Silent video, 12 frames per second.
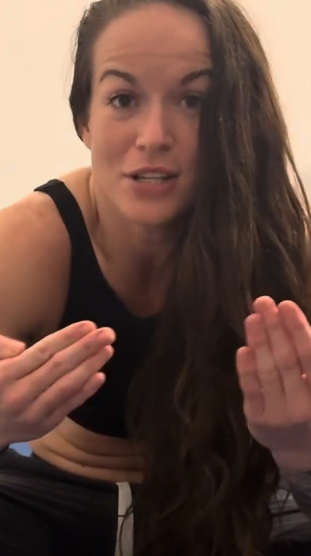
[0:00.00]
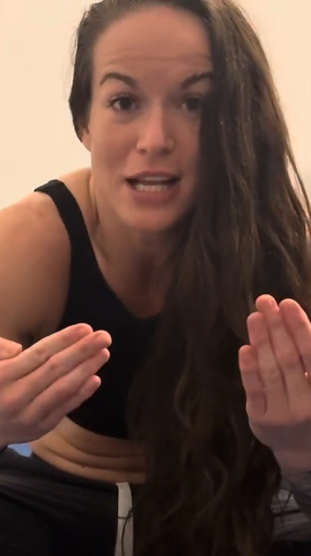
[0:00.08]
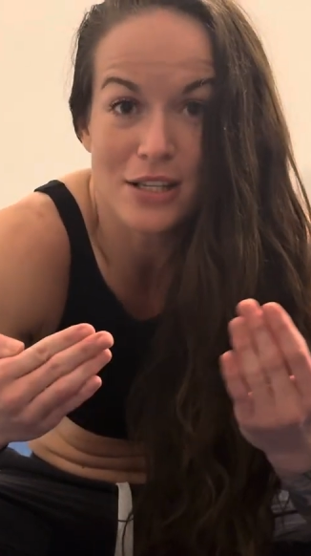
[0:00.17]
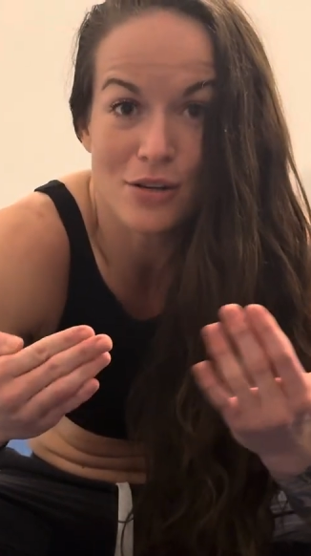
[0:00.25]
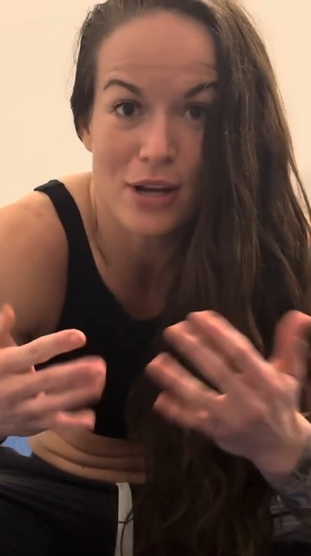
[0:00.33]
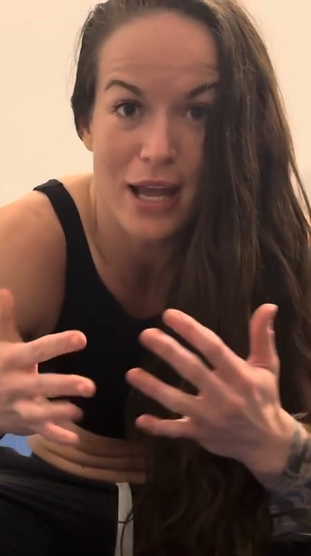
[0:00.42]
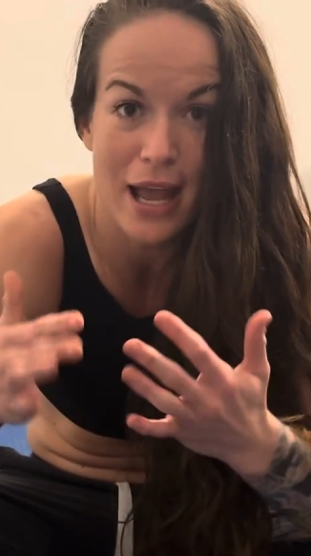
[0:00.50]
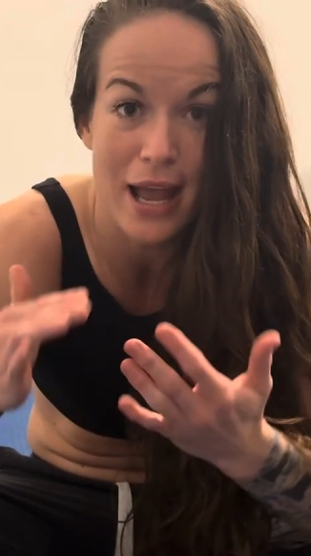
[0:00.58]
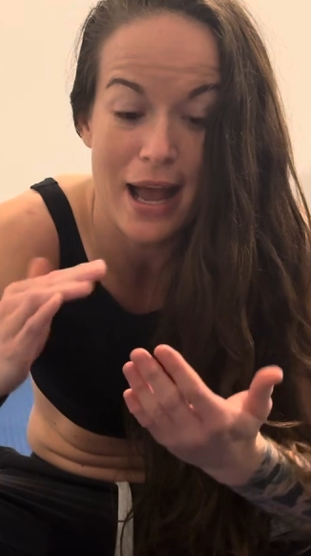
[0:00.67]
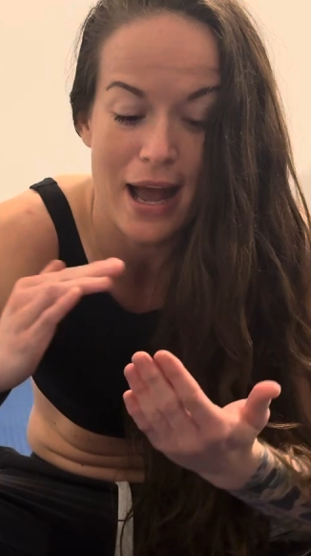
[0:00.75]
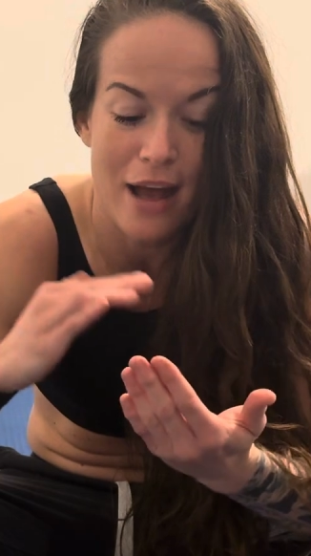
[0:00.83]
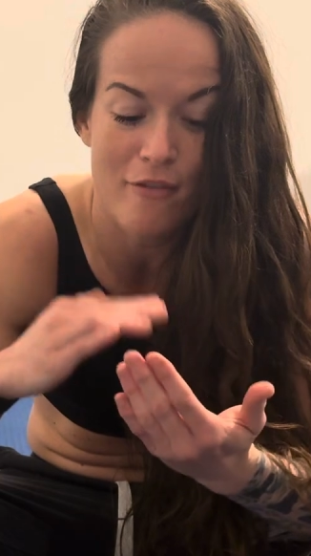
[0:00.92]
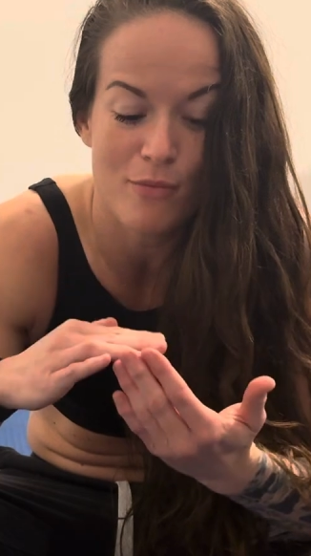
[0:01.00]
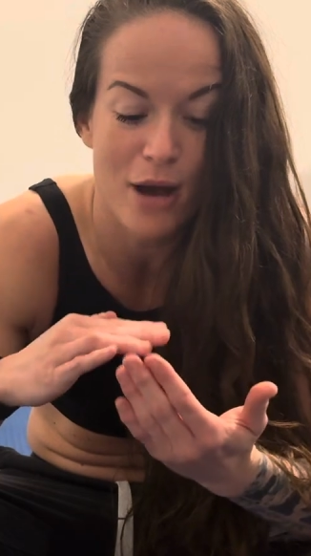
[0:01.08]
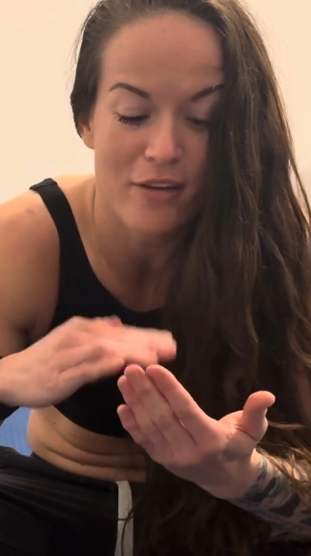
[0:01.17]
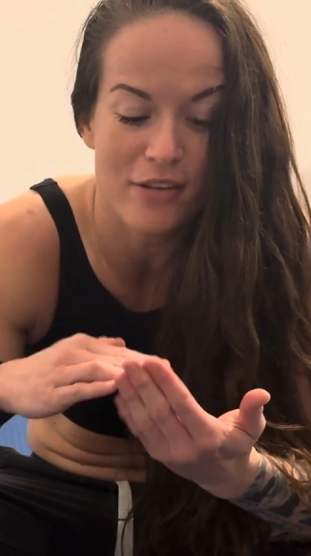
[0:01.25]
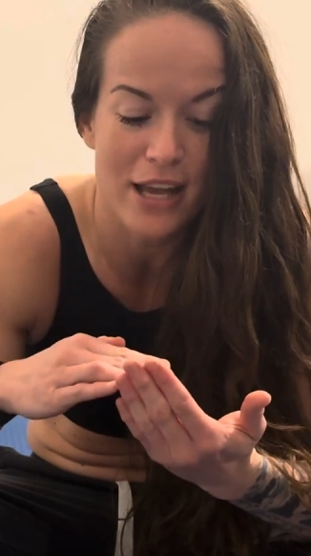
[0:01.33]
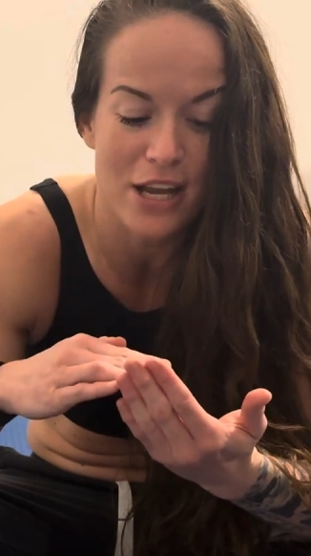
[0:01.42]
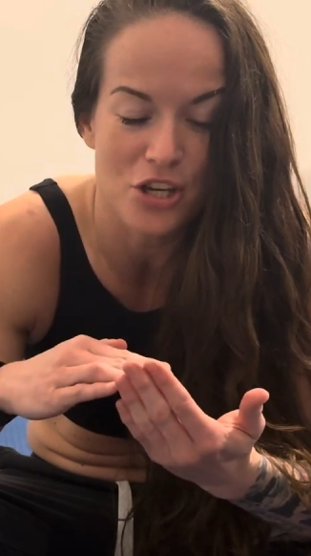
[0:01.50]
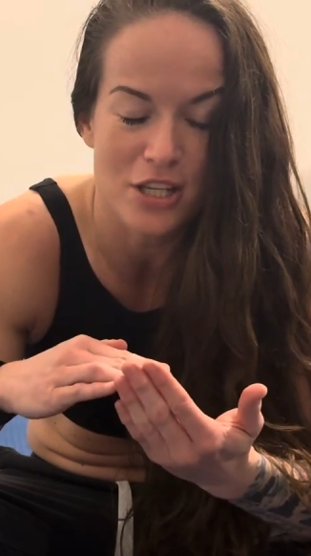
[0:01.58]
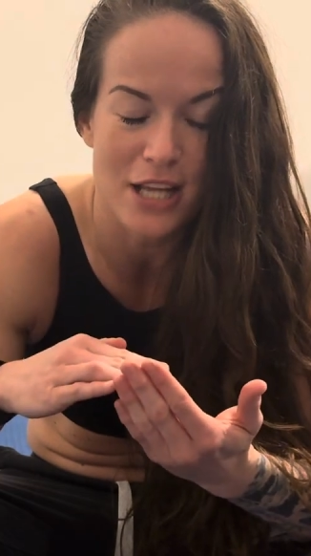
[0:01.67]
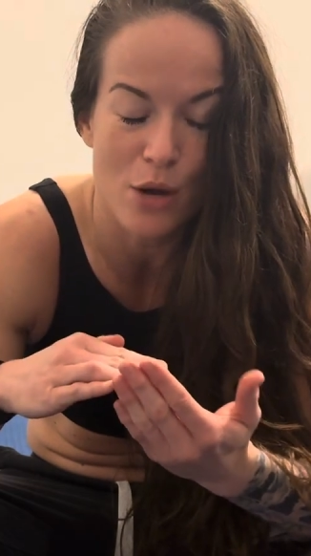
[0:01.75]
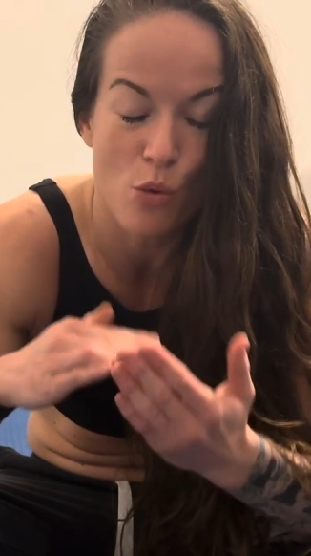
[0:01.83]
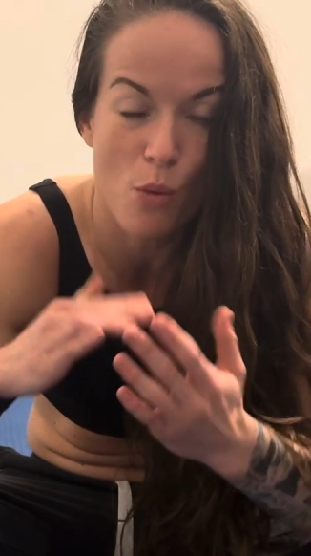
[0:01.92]
That's okay. I have modifications
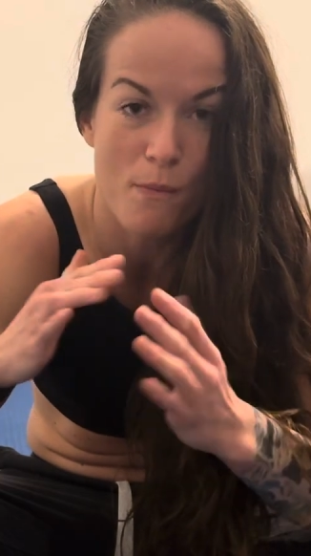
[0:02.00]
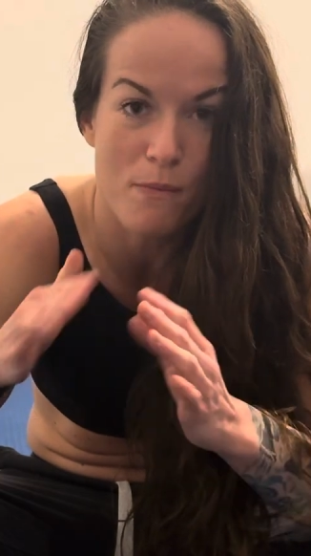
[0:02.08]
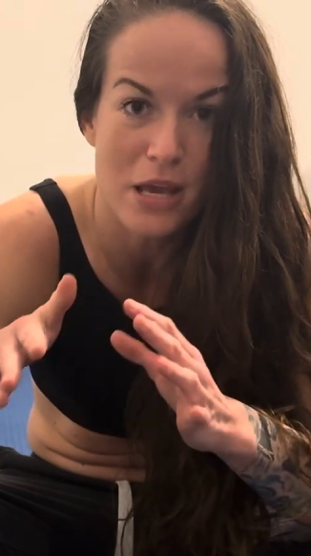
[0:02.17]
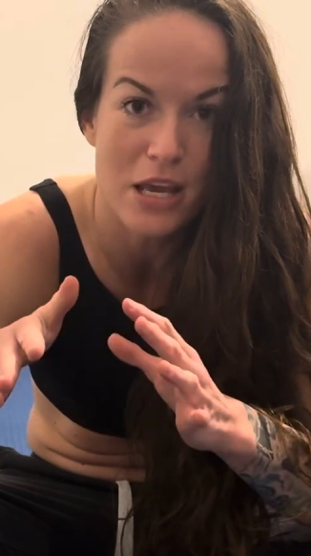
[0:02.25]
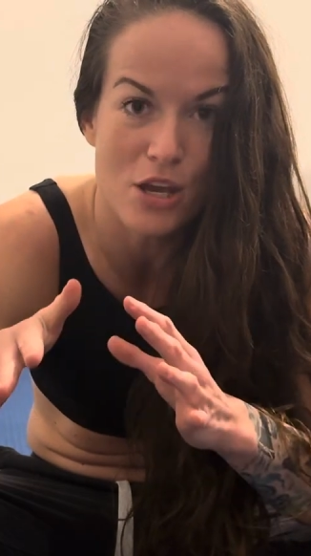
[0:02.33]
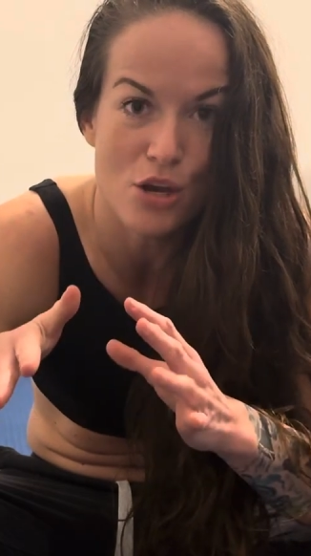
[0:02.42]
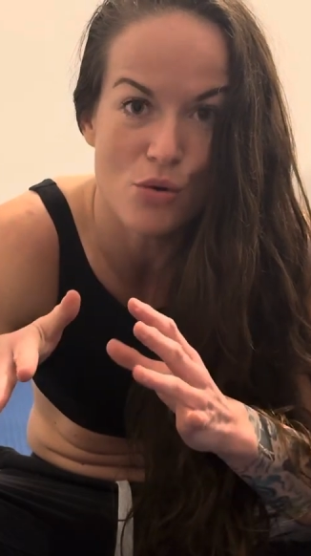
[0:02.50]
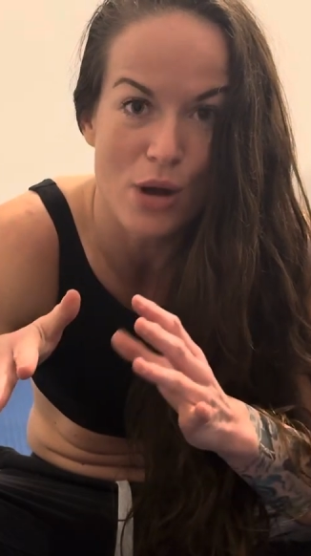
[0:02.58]
that will meet you